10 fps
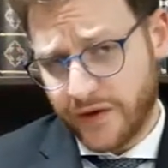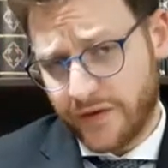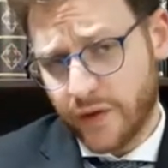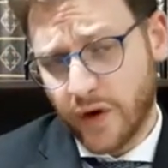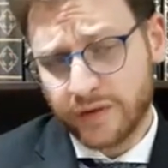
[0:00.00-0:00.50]

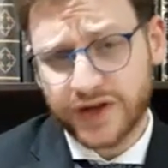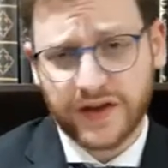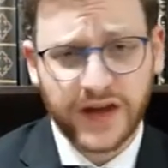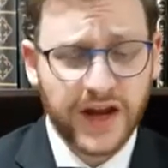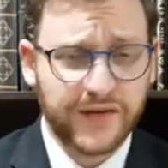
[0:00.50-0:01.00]
you don't
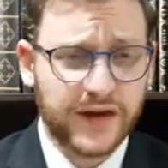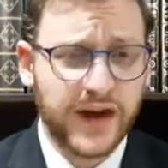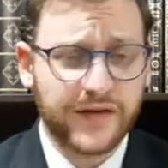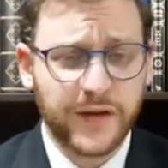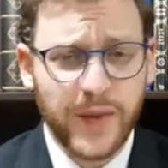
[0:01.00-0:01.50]
check the knife and the
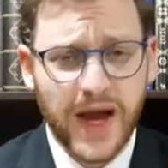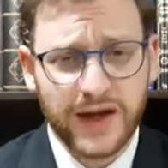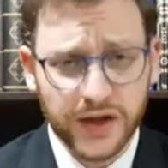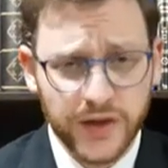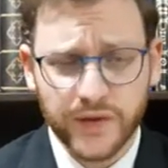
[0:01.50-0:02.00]
knife is bad,
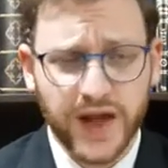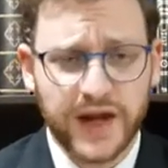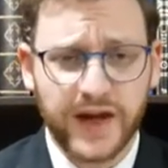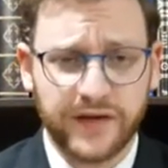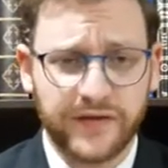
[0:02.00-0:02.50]
he'll use
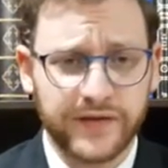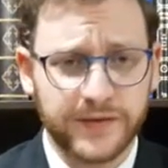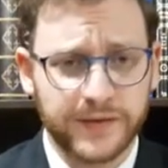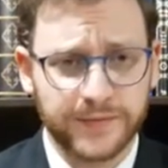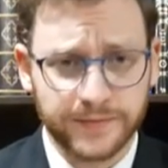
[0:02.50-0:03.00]
that knife.
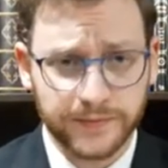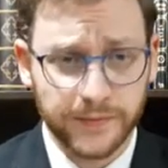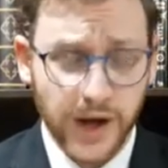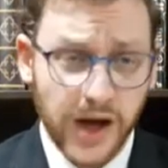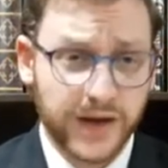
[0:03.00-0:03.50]

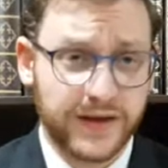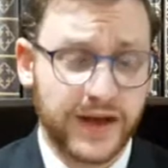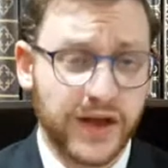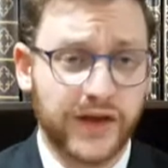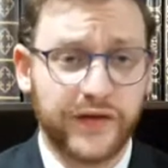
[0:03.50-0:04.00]

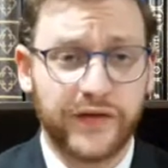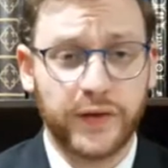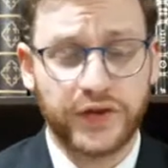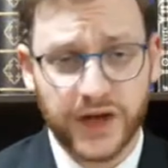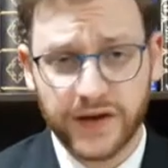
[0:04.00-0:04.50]
But if
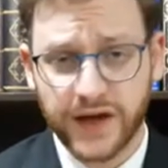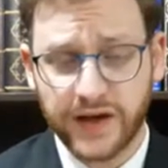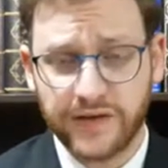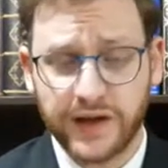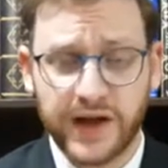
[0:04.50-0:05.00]
you check the
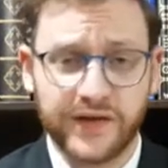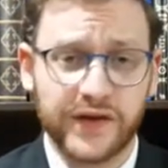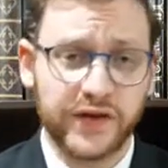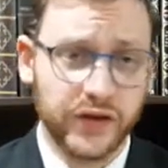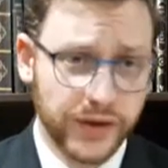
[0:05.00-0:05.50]
knife and the knife
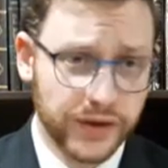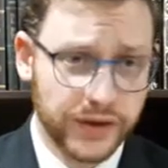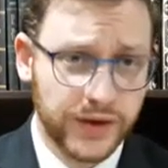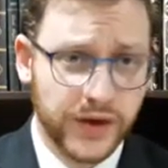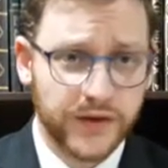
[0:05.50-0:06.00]
is good,
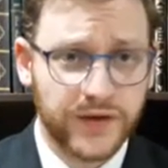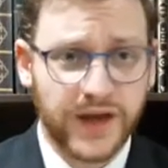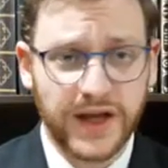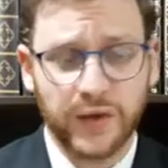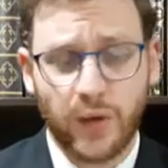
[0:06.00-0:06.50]
so
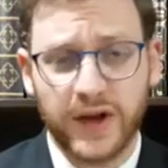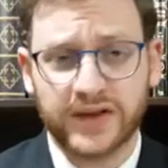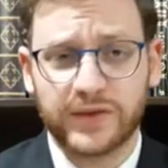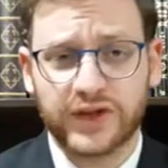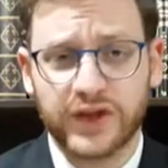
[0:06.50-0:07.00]
then he won't
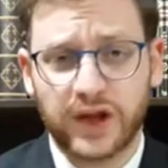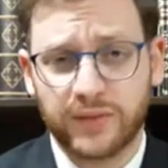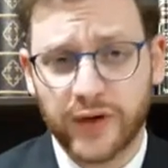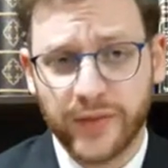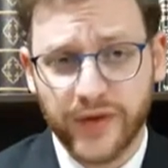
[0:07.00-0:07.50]
mess up the shchita on
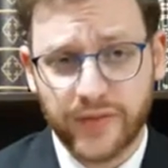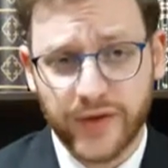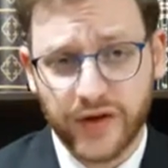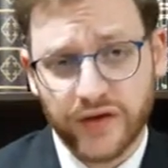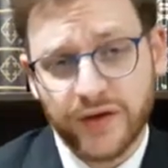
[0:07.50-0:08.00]
purpose
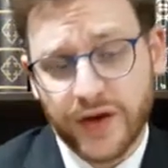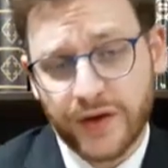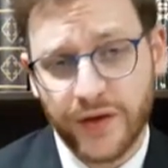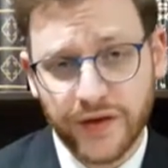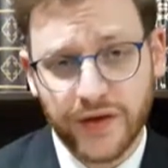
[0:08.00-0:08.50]

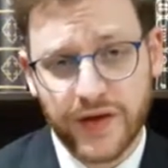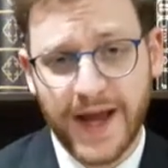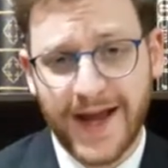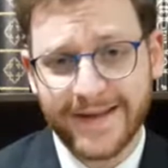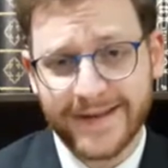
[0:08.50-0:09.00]
because he
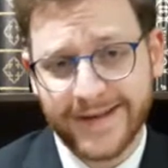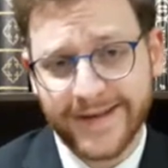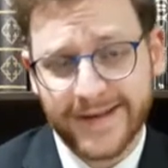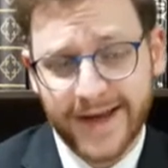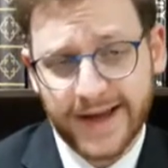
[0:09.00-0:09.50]
has in
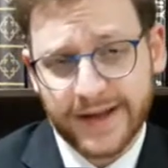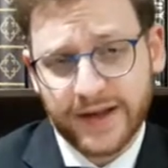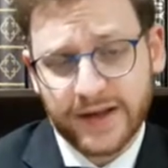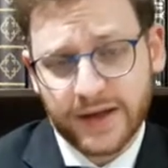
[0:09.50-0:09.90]
his hand, he